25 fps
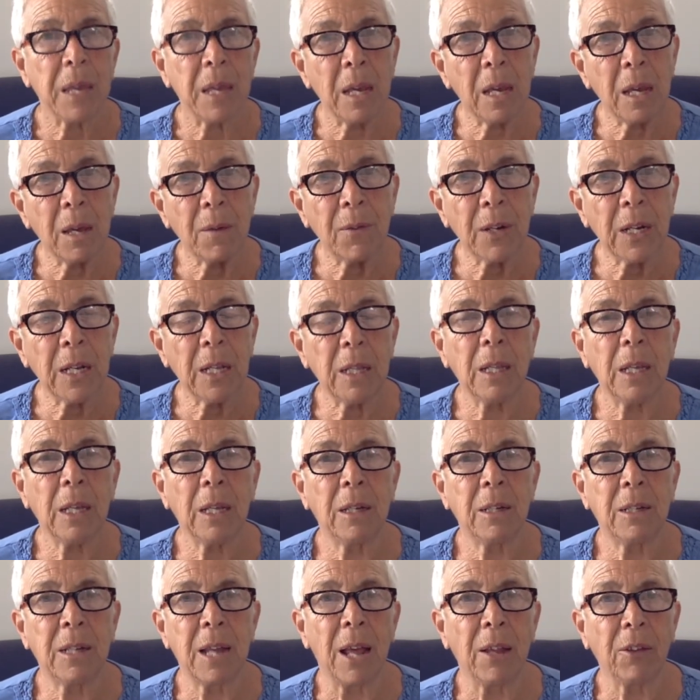Even in the
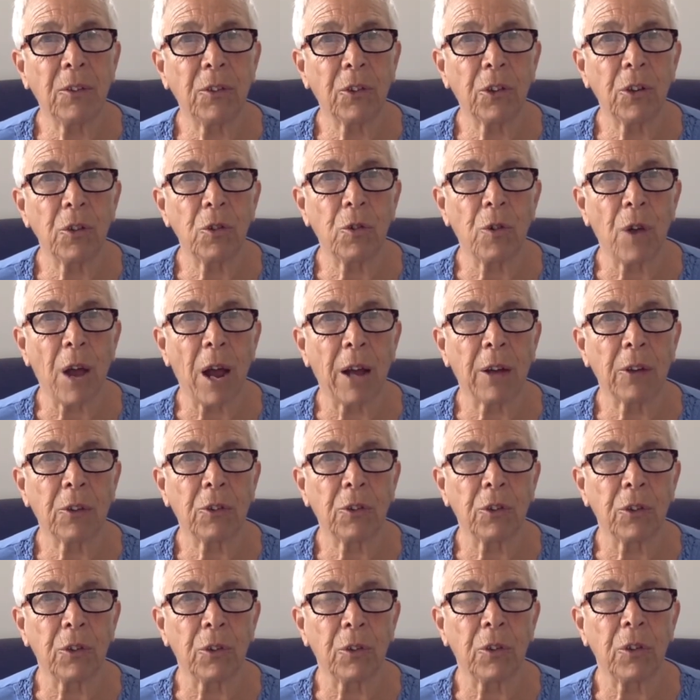intense
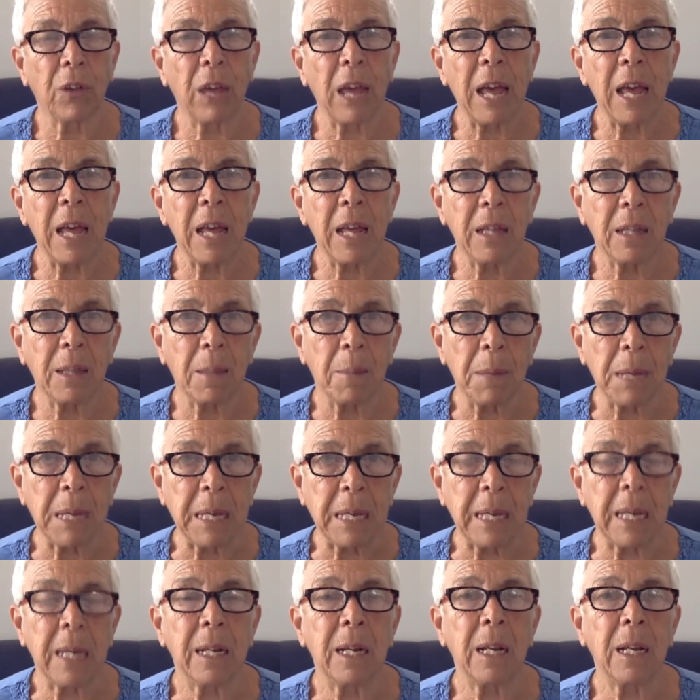contractions, at the
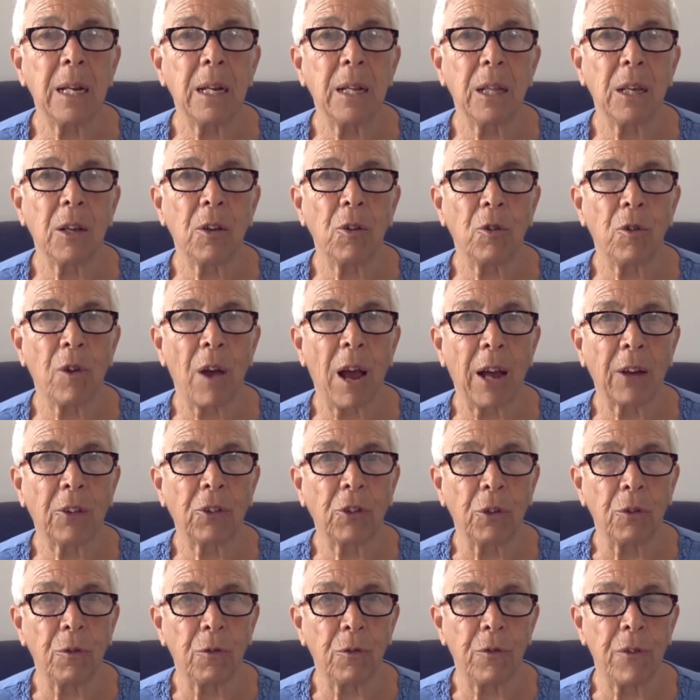beginning of the
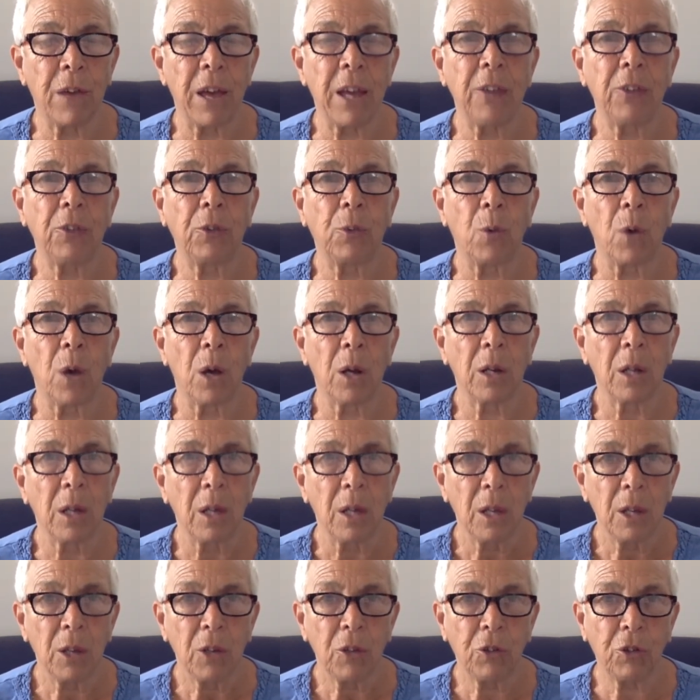contraction, phase one,
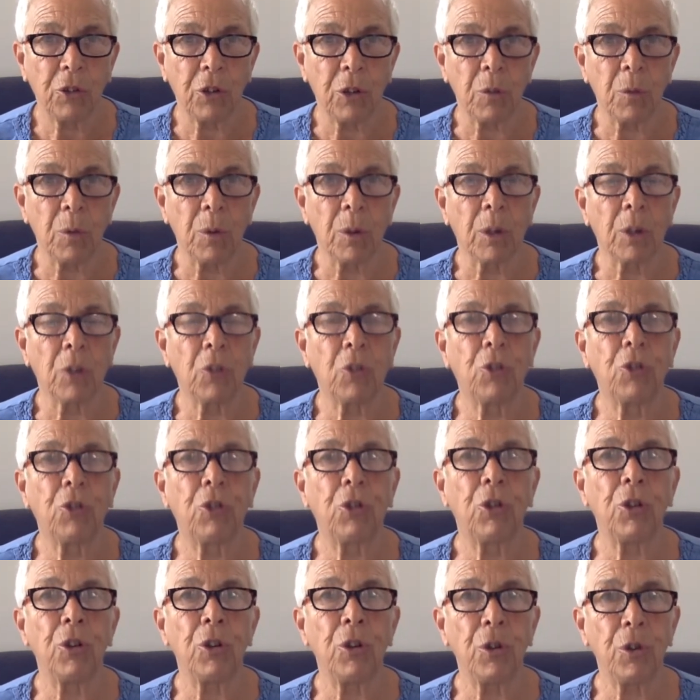she would
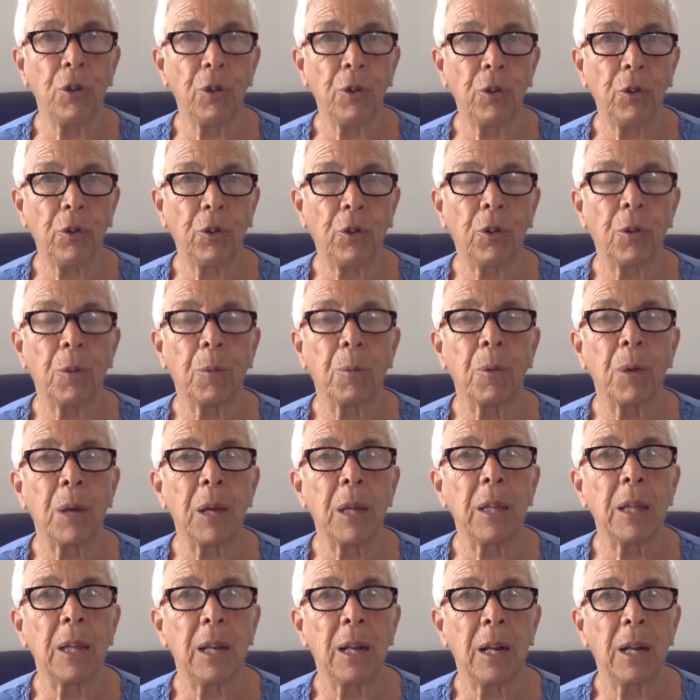choose to
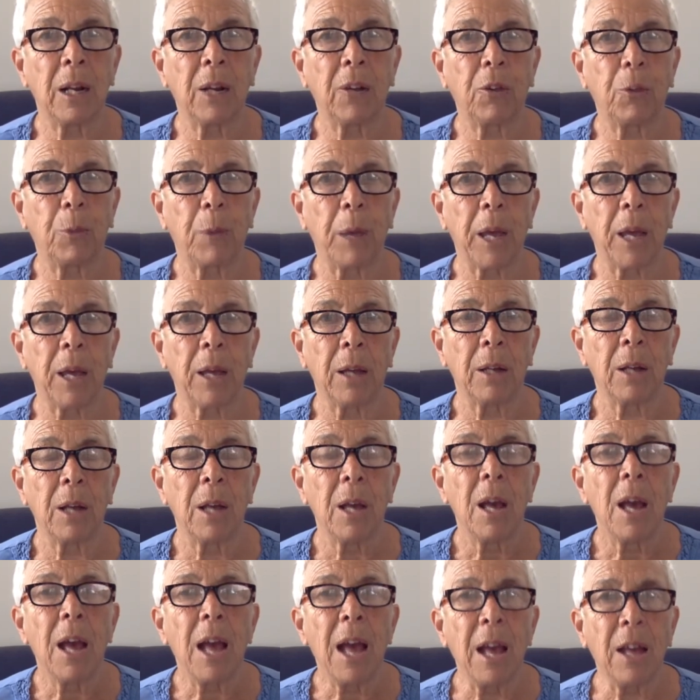breathe in and expand
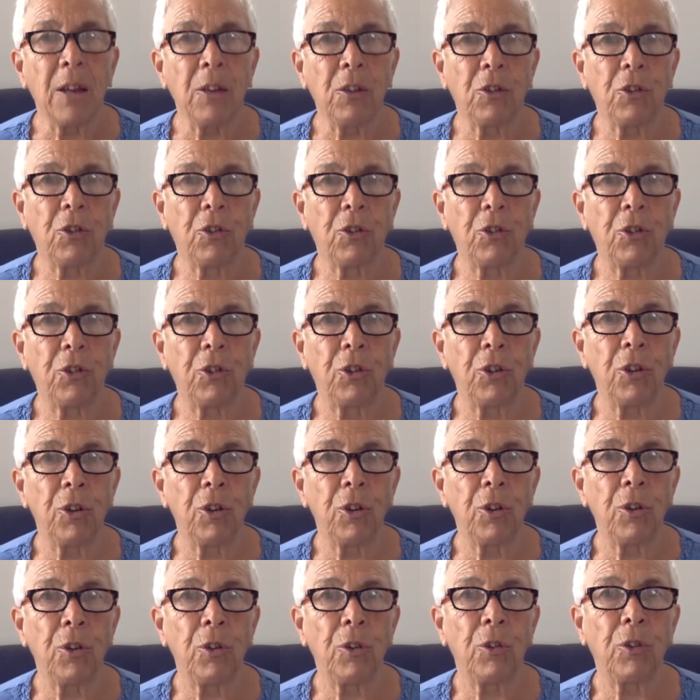and
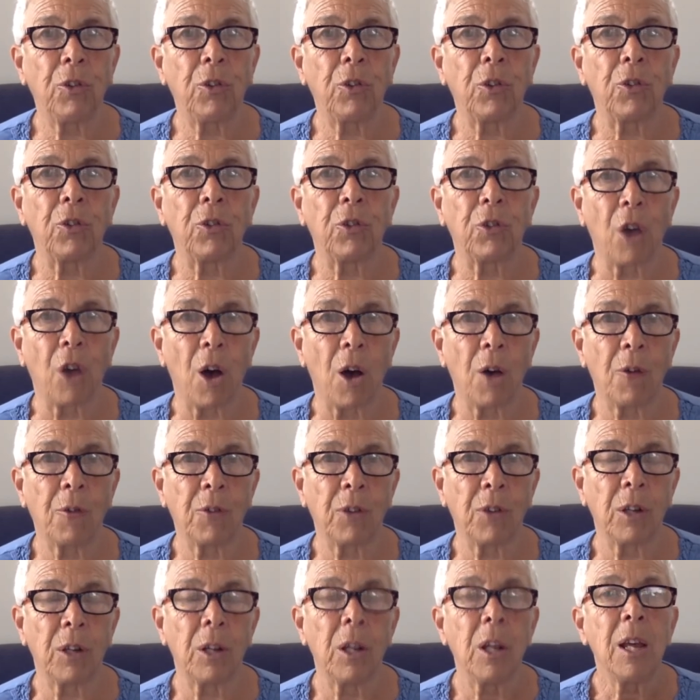choose to
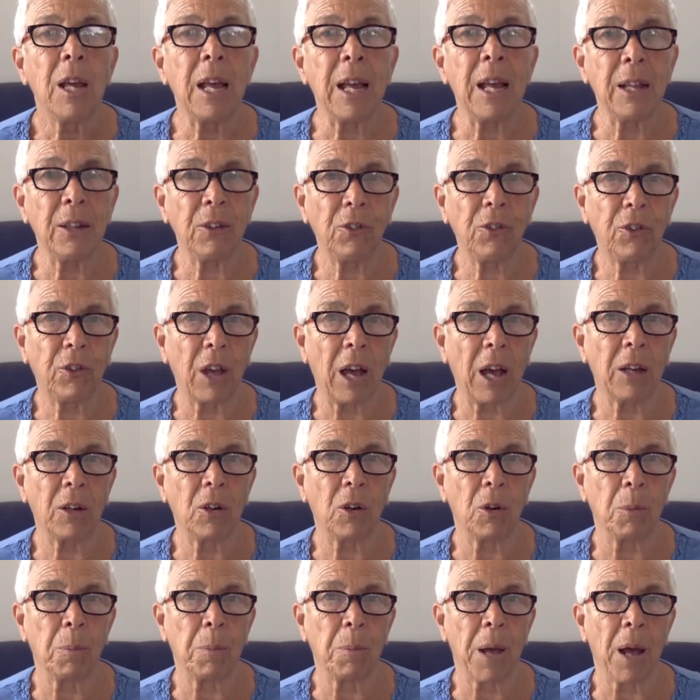soften inside
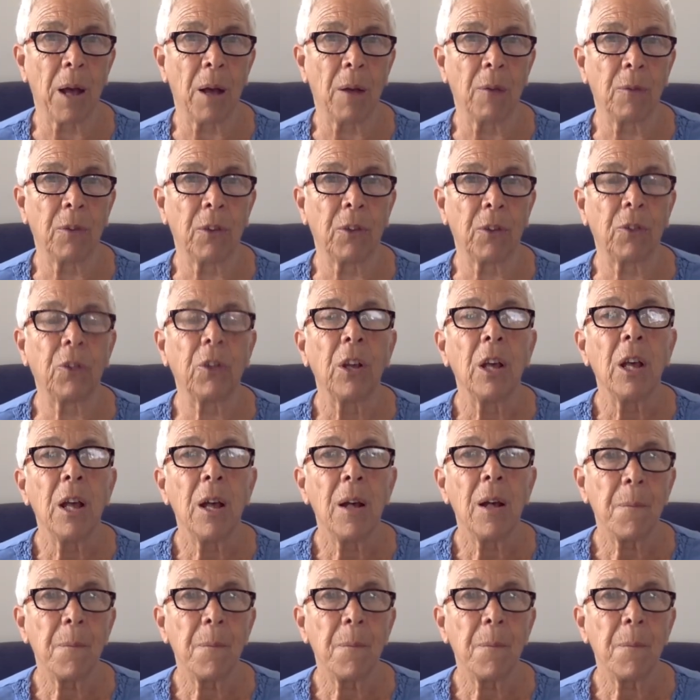her pelvis